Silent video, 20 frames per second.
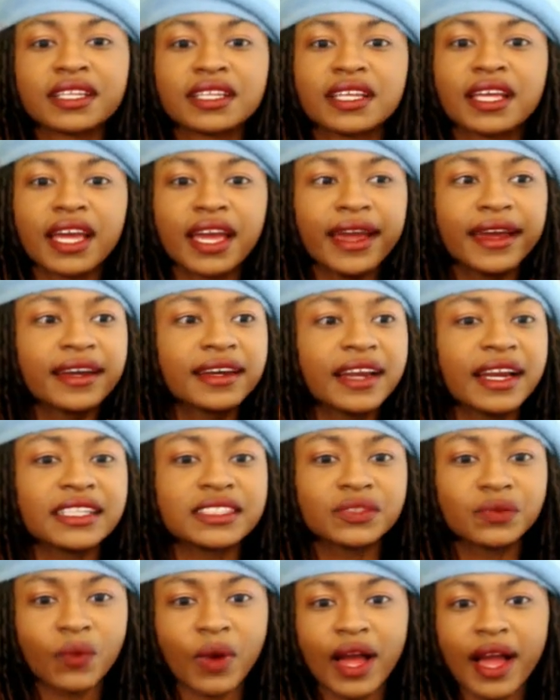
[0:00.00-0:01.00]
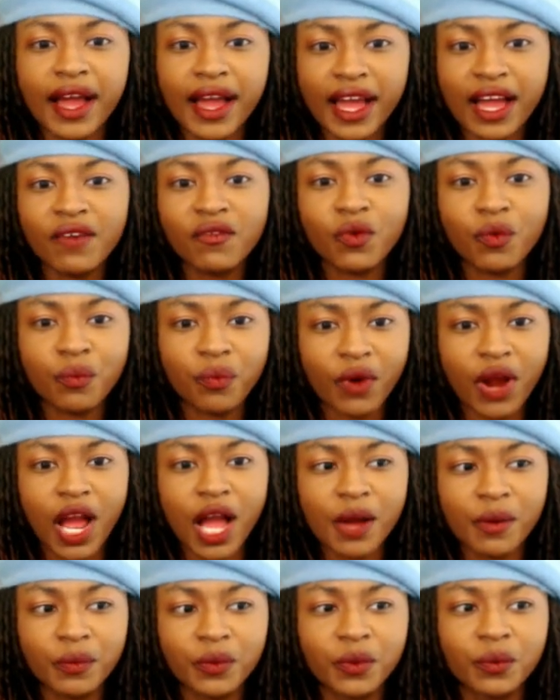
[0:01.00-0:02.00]
And that's why I have a
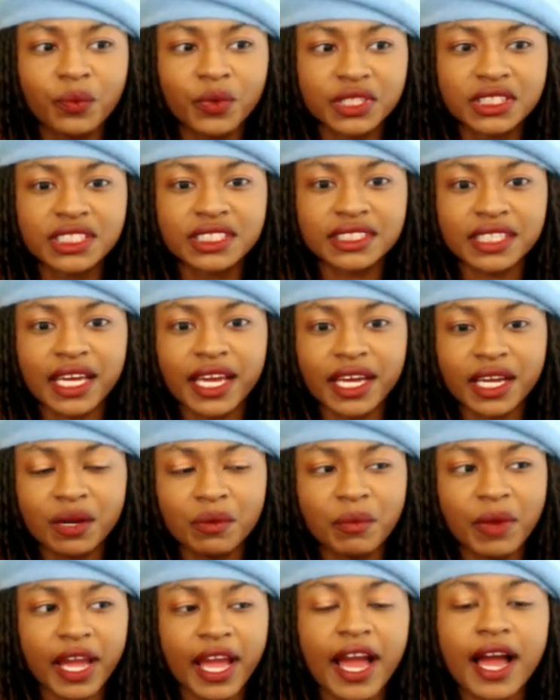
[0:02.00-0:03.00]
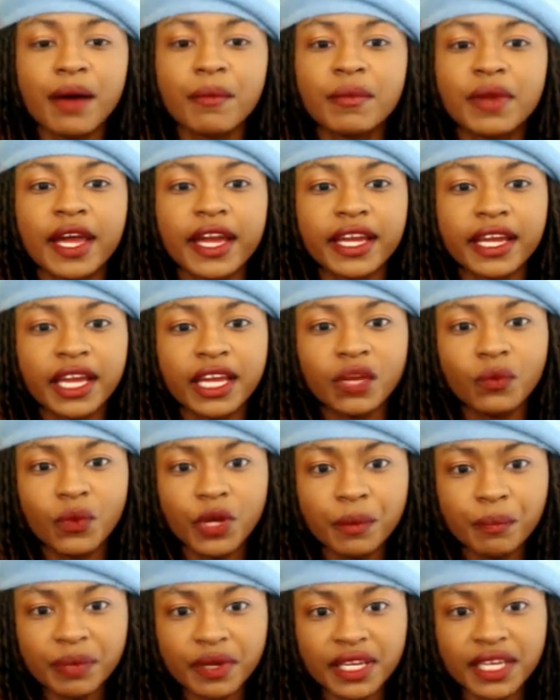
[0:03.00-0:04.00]
problem with this anime. I'm like, can we
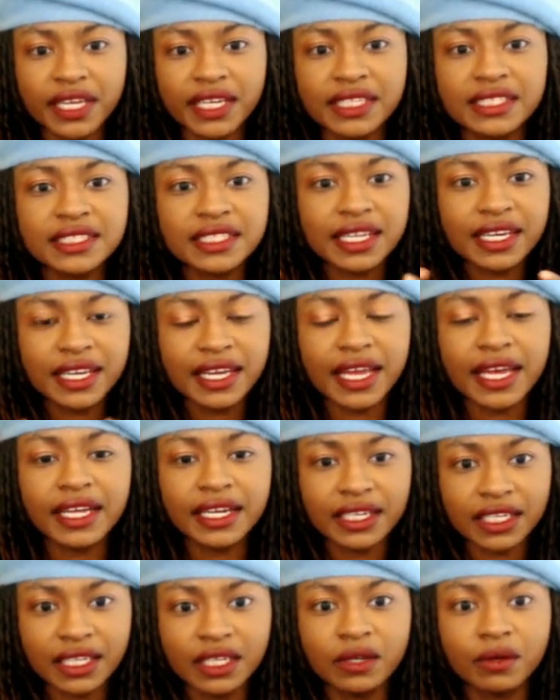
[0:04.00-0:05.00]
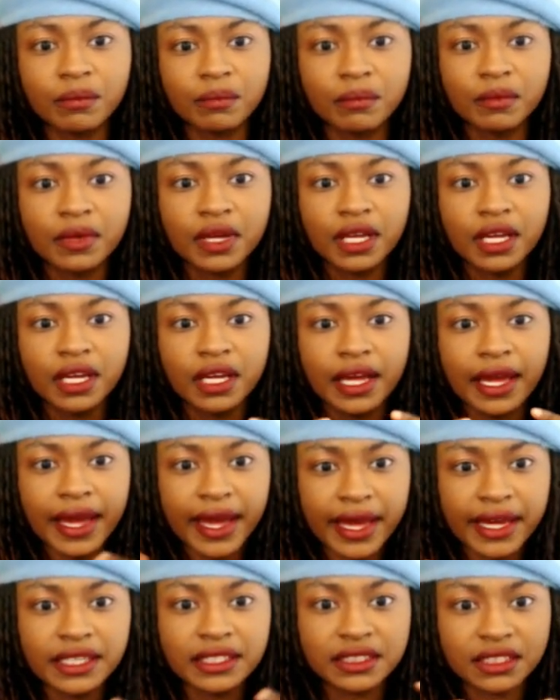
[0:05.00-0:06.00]
please let them
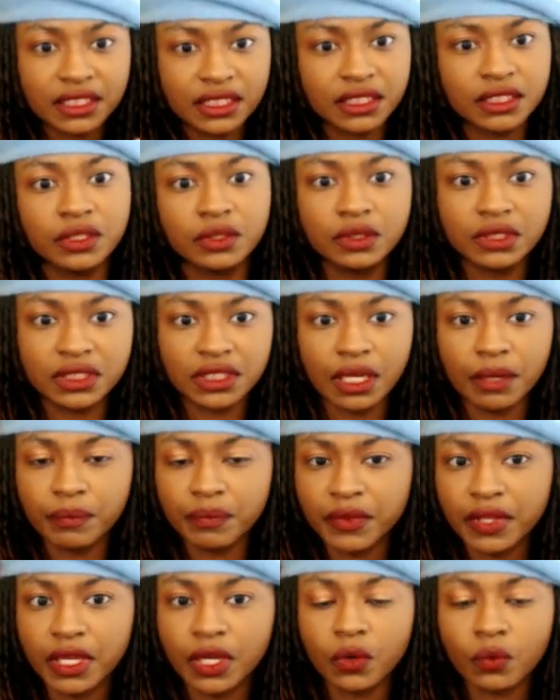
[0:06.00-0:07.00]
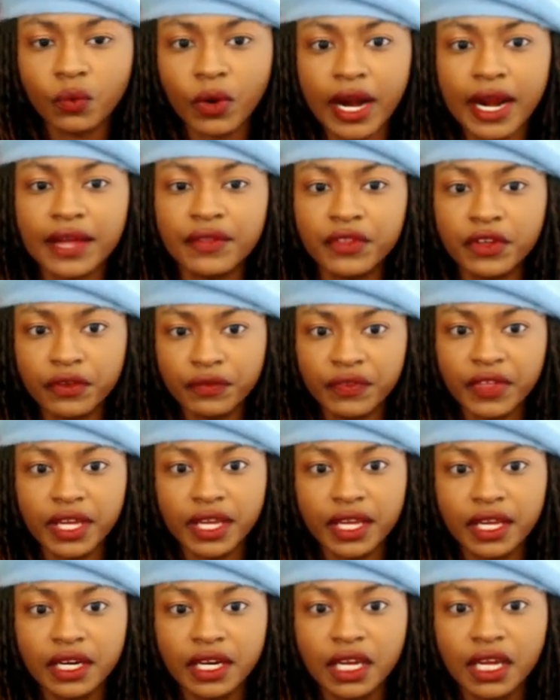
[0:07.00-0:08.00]
actually do something rather
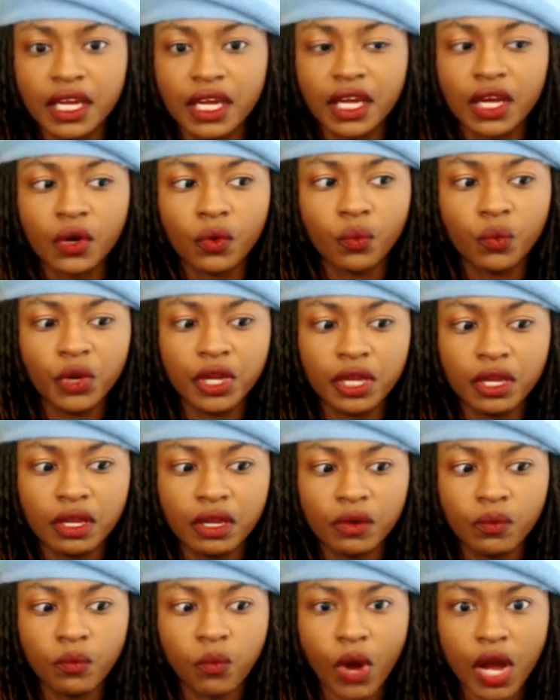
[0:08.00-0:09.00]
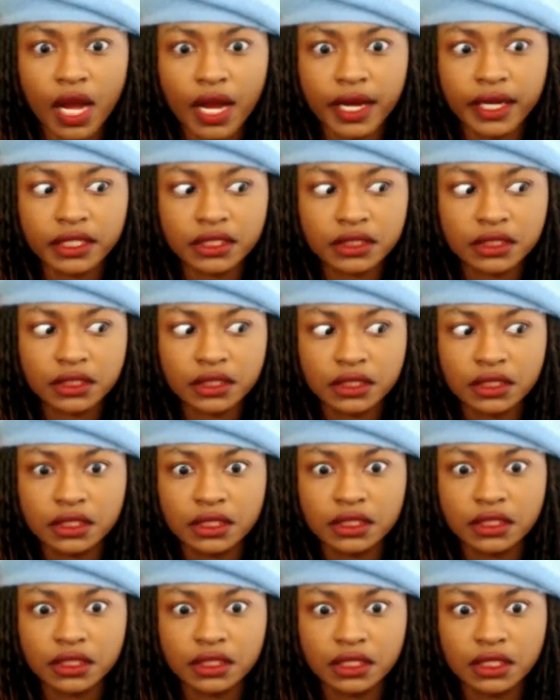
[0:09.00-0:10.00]
than we watch
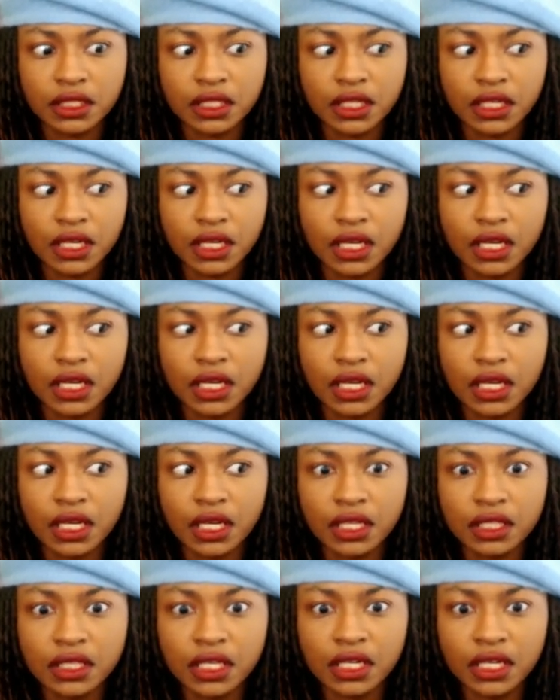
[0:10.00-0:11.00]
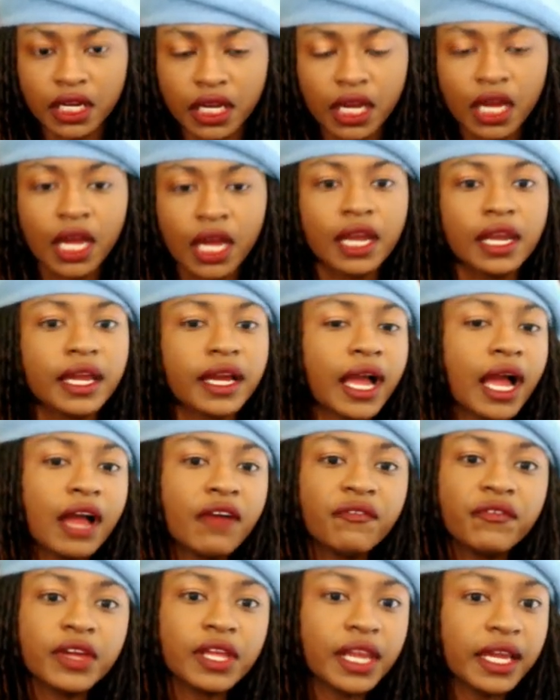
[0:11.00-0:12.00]
I
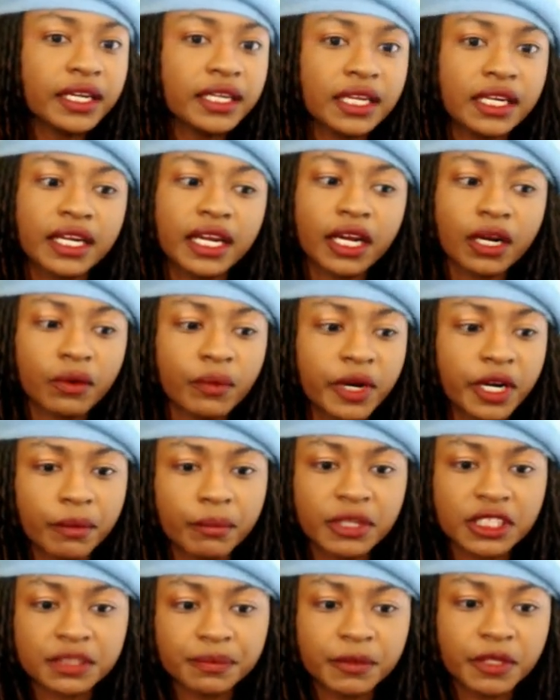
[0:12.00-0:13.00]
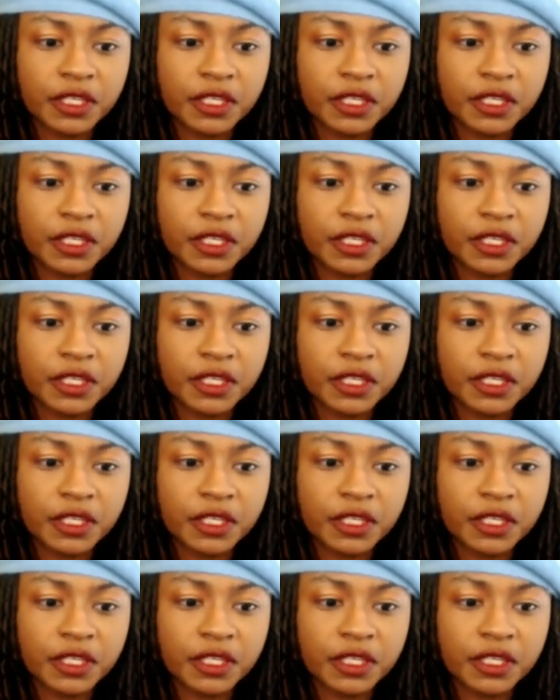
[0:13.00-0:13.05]
feel like the narrator must have been